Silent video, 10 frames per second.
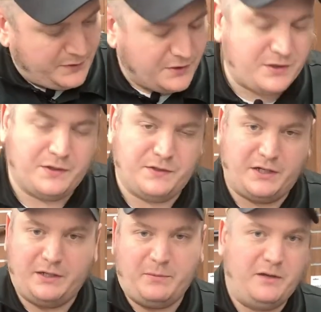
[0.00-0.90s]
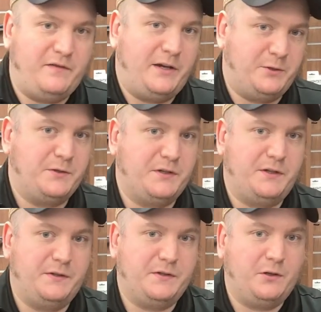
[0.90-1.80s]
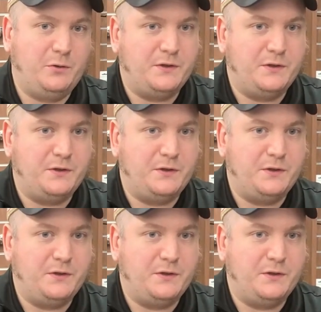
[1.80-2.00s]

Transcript: just because a manufacturer says, oh,